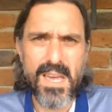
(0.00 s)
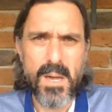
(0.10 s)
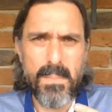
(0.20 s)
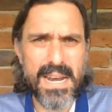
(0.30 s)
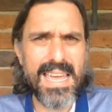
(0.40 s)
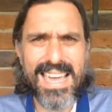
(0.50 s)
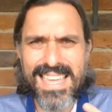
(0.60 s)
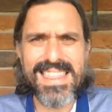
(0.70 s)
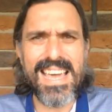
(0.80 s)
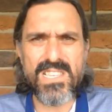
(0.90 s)
But
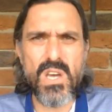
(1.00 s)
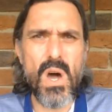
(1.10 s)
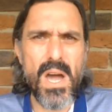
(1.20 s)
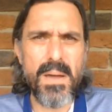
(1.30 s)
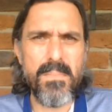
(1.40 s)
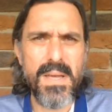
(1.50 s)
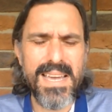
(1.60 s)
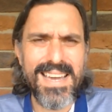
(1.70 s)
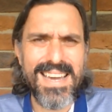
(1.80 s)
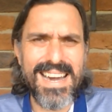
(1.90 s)
in that time,
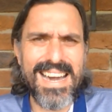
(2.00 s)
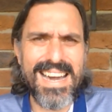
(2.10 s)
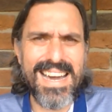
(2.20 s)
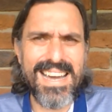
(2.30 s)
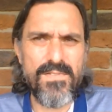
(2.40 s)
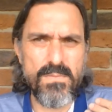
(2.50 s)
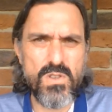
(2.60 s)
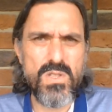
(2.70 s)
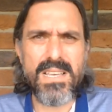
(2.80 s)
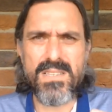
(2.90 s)
from
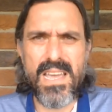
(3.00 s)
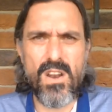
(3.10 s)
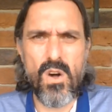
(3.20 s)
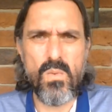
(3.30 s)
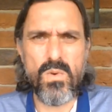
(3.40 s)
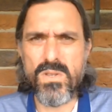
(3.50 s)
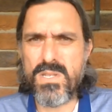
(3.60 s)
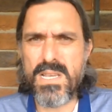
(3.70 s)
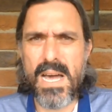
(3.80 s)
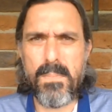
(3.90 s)
2008
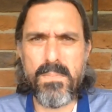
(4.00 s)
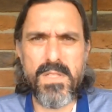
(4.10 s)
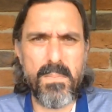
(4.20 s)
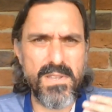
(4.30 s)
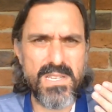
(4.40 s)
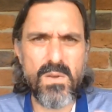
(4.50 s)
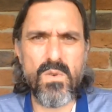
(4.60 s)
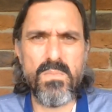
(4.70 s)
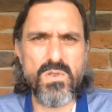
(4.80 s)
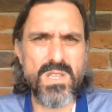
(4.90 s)
onwards, the Petit
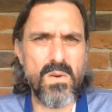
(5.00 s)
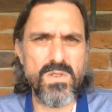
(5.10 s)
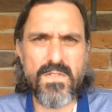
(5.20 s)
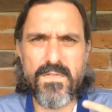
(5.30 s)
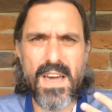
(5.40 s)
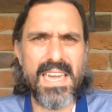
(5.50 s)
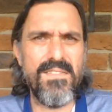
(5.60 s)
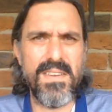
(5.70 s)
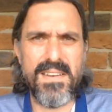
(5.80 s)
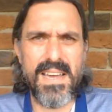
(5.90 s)
Robusto was
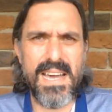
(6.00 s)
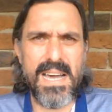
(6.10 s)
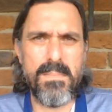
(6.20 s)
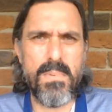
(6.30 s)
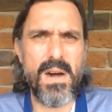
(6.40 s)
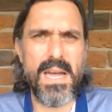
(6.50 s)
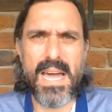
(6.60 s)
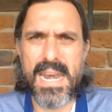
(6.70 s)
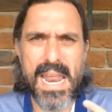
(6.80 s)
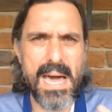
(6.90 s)
favoured by
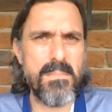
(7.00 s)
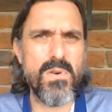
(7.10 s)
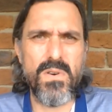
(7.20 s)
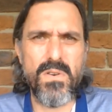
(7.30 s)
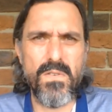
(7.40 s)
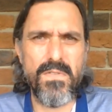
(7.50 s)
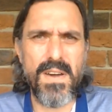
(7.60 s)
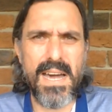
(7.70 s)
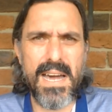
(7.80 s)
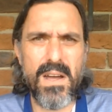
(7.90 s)
a number of
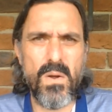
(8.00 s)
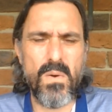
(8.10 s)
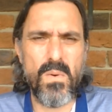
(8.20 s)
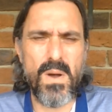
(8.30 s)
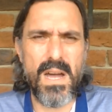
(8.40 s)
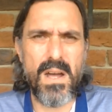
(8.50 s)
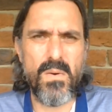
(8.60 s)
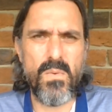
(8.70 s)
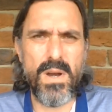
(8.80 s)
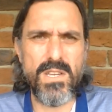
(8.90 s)

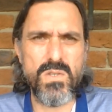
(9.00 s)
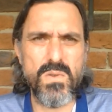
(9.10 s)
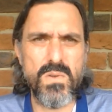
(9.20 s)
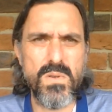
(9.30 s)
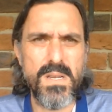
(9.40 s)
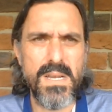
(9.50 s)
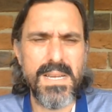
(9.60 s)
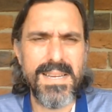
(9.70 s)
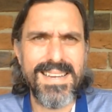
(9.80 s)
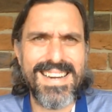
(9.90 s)
regional
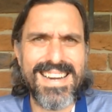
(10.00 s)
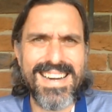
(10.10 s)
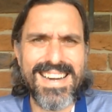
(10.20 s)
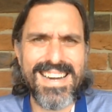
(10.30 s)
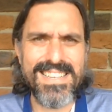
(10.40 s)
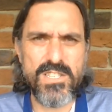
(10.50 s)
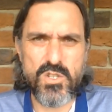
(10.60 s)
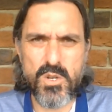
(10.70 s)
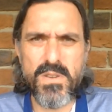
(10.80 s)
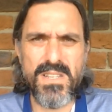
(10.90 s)

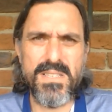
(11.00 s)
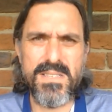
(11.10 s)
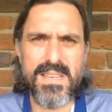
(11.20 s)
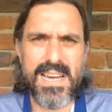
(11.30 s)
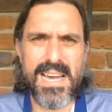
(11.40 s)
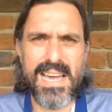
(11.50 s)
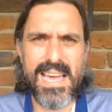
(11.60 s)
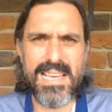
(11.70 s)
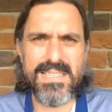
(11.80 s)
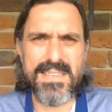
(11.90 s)
distributors
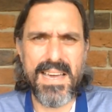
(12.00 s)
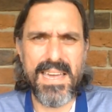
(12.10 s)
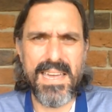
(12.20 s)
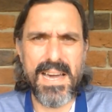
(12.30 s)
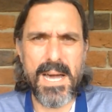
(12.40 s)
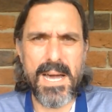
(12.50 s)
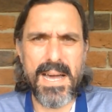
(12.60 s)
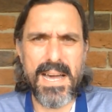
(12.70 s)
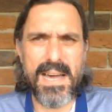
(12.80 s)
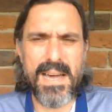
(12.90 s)
as
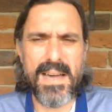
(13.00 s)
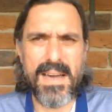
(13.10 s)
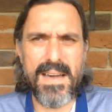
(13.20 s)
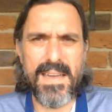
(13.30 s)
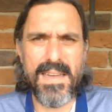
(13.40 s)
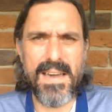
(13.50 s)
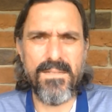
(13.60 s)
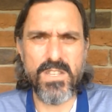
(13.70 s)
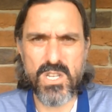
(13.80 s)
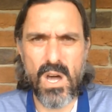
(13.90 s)
a
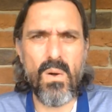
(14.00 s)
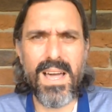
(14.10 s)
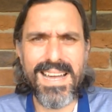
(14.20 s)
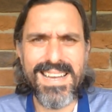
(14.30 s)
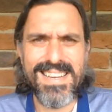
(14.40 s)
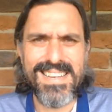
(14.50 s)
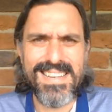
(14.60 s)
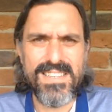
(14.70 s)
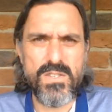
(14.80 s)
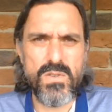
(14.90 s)
Vitola
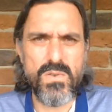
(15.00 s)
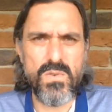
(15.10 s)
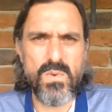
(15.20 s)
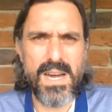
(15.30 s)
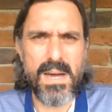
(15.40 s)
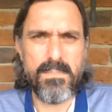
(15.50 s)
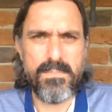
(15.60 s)
to